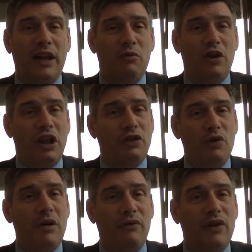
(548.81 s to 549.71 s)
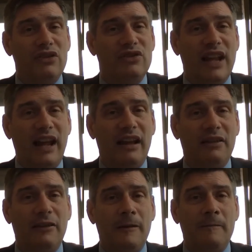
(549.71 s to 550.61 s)
And, and through my friend's death,
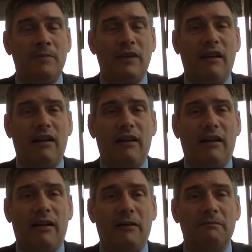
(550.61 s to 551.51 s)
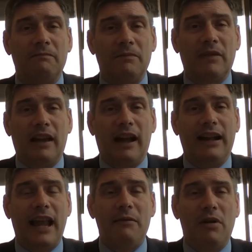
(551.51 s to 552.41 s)
um, I
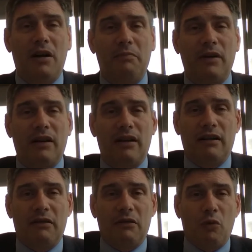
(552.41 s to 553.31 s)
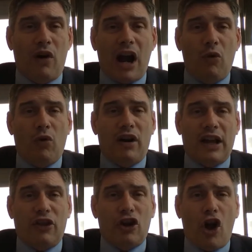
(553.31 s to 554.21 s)
came up uh, where I work
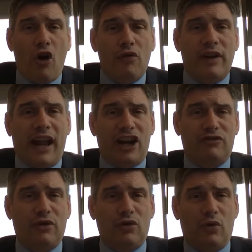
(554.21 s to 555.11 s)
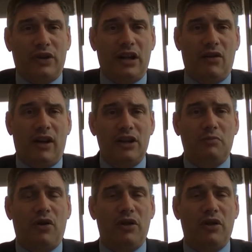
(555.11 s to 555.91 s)
at the Cove in Asheville, North Carolina. It's part